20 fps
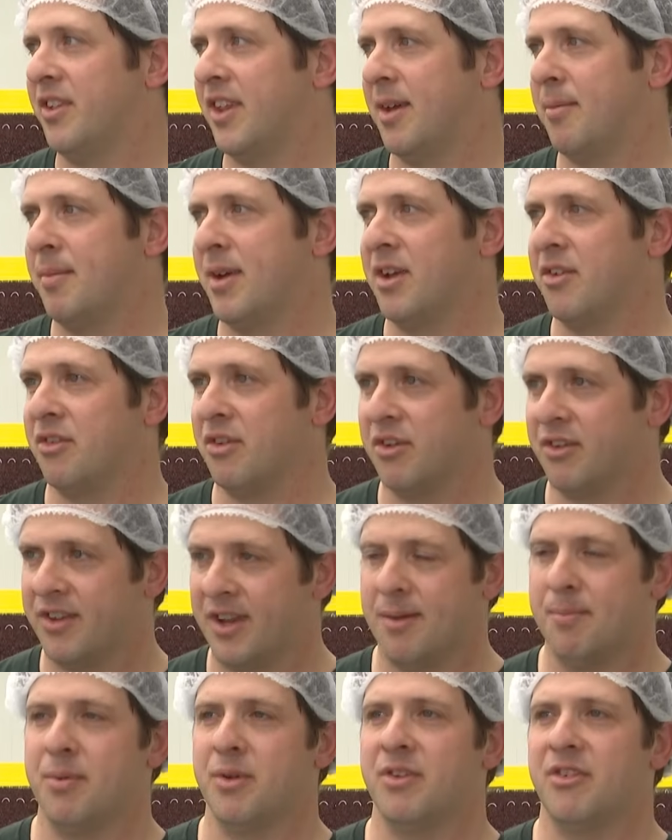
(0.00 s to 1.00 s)
that measure
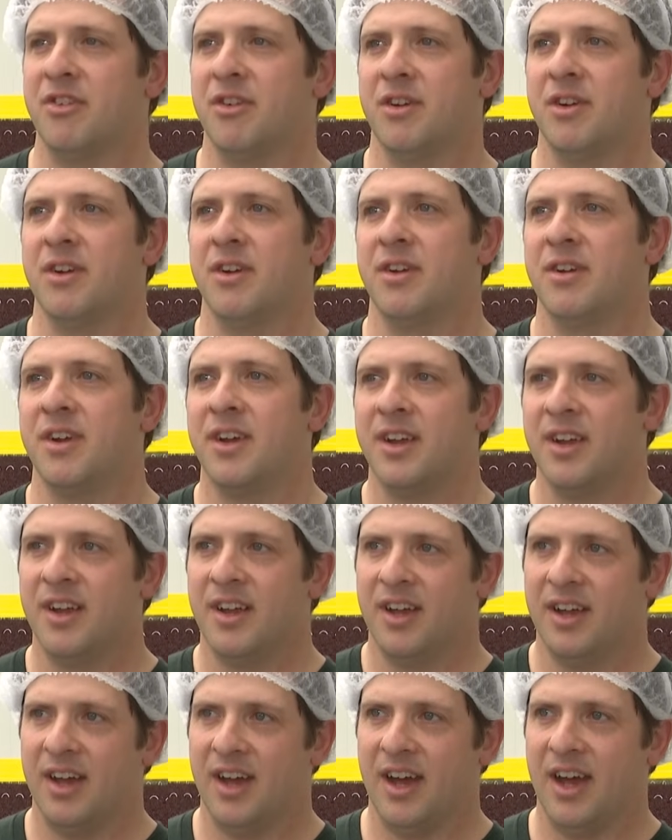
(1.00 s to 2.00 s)
temperature,
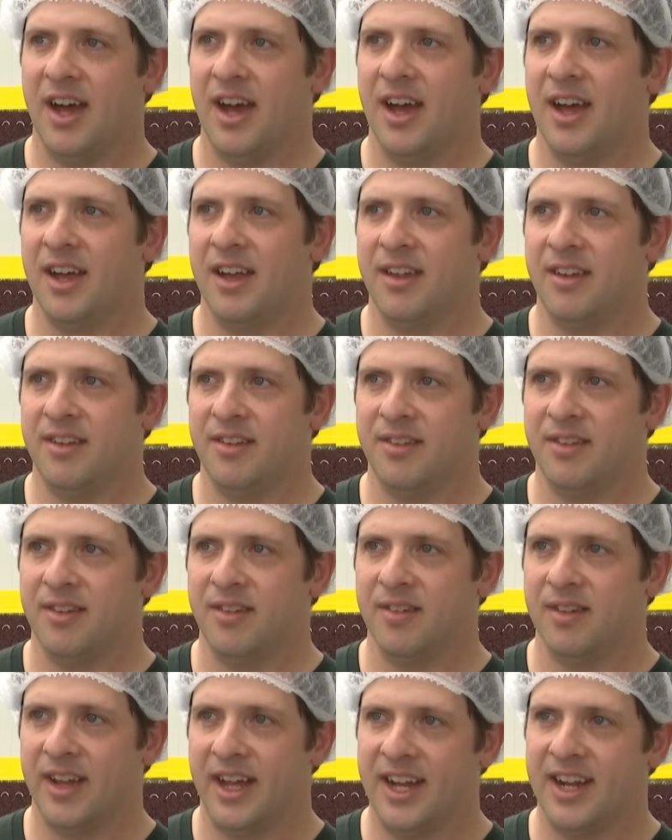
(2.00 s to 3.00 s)
uh,
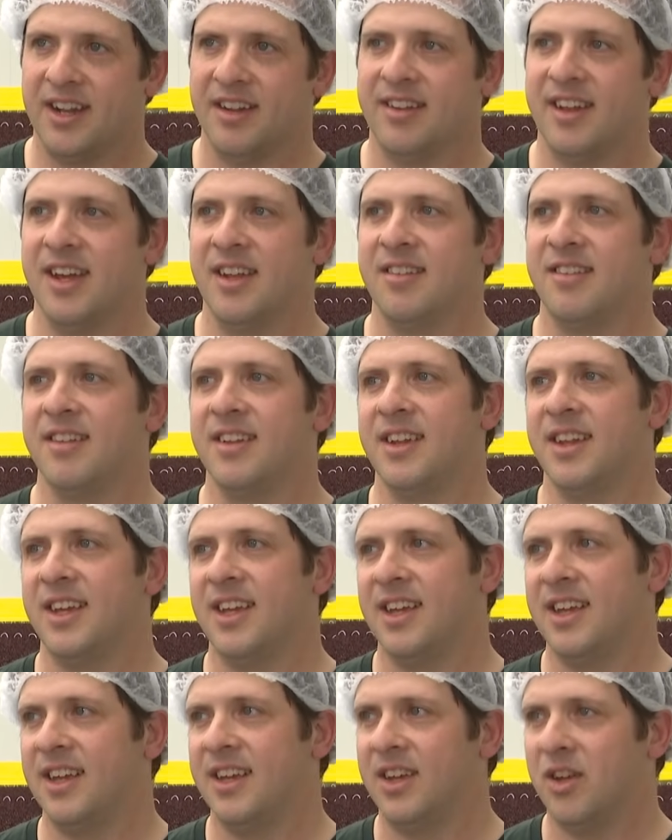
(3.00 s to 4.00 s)
light
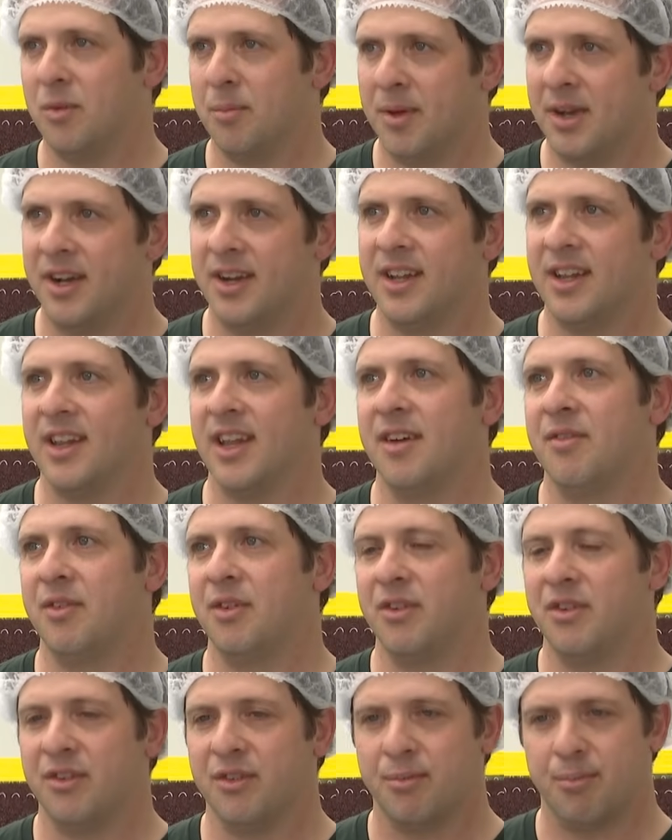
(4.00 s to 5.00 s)
intensity, humidity
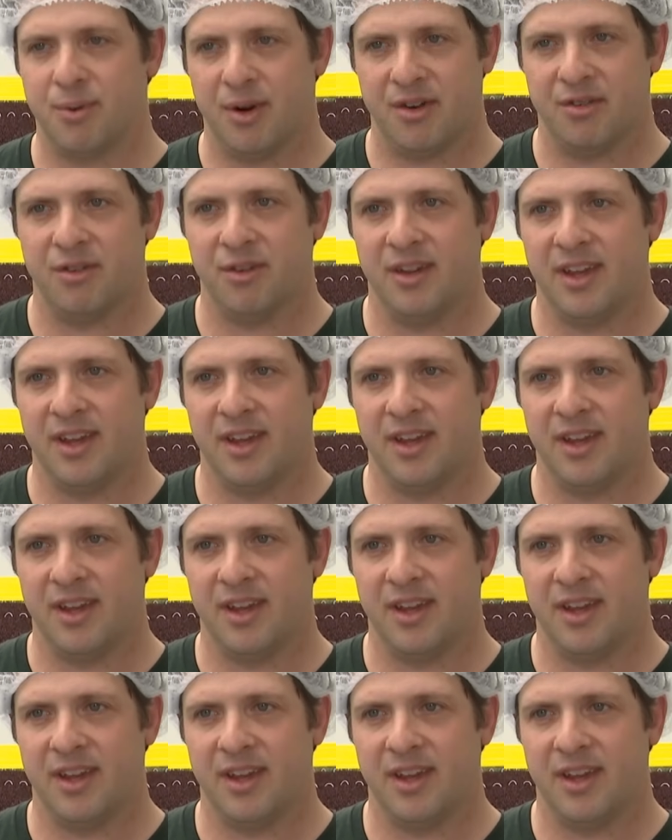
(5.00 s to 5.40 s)
levels, pressure